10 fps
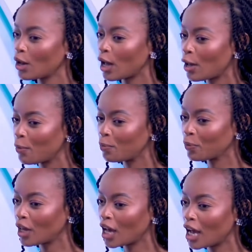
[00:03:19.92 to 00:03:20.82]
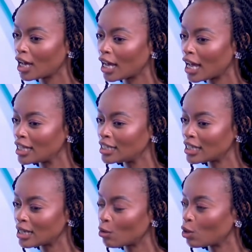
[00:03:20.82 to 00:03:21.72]
is there
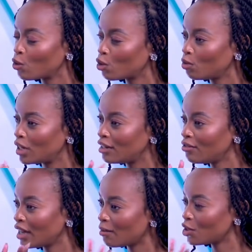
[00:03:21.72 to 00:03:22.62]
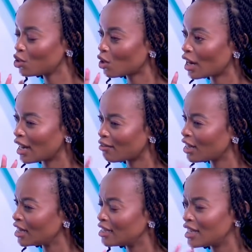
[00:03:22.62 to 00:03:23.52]
someone who could be living a mediocre life
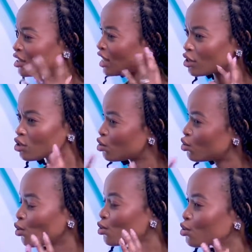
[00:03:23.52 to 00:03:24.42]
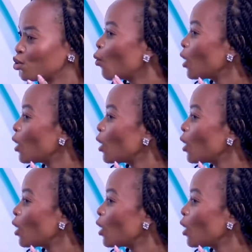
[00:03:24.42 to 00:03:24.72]
and they just don't know